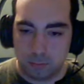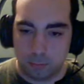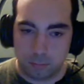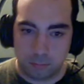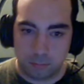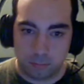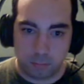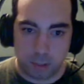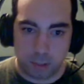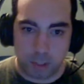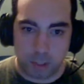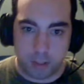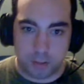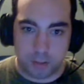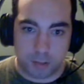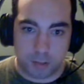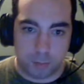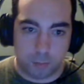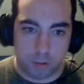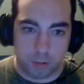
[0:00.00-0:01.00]
He's
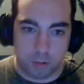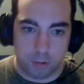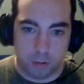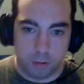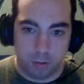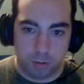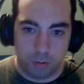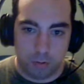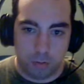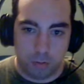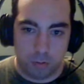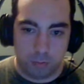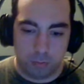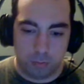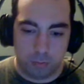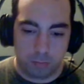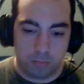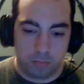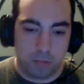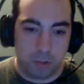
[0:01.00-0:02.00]
someone who
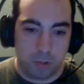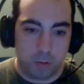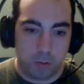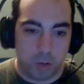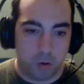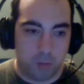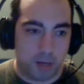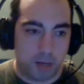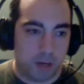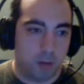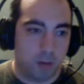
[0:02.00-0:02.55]
you know about,